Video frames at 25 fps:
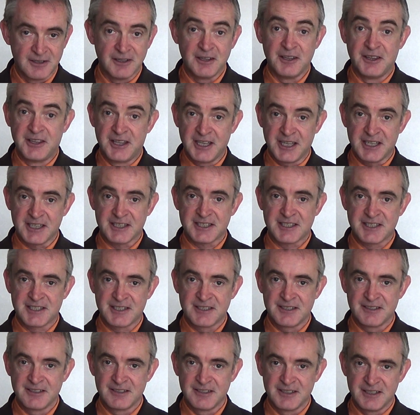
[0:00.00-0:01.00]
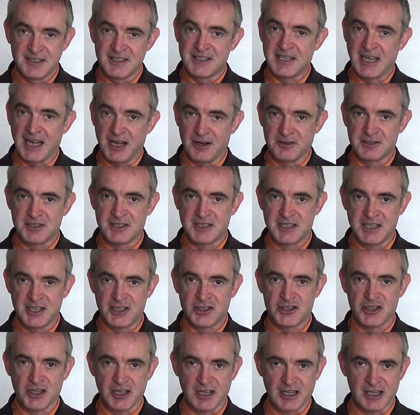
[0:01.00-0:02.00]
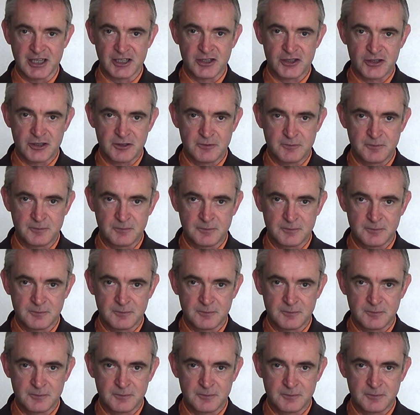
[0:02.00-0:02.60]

This is how to teach English.